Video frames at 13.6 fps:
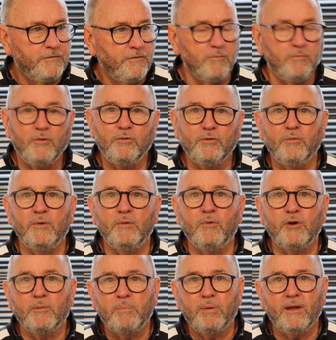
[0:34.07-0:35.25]
football that we
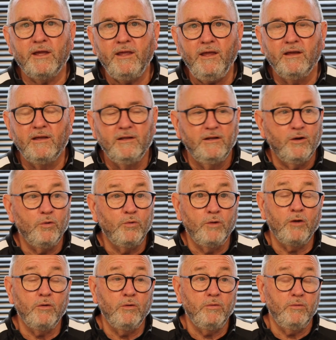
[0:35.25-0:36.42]
want to play,
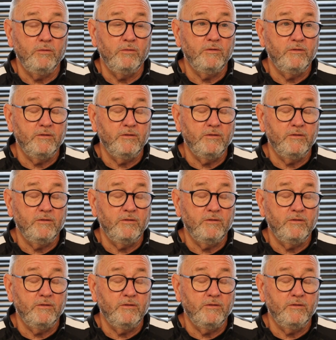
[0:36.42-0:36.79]
although